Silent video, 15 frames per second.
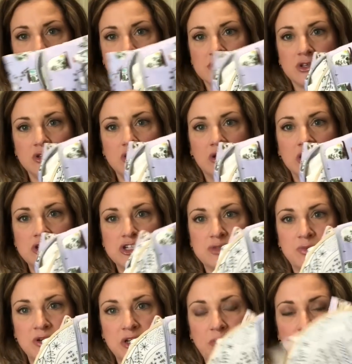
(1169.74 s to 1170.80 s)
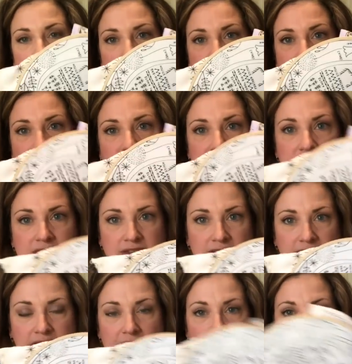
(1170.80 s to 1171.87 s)
so you can just put your project
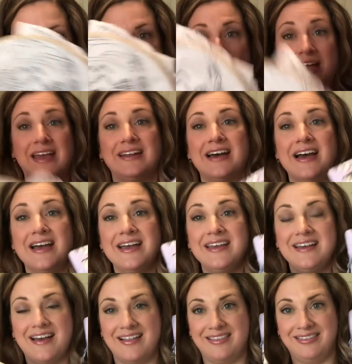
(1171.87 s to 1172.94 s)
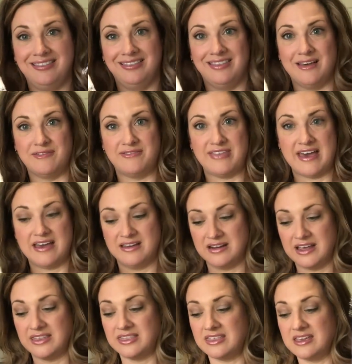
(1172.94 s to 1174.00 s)
in there. And I love that.
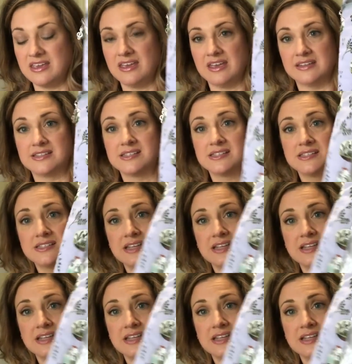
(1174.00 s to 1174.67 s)
I think it's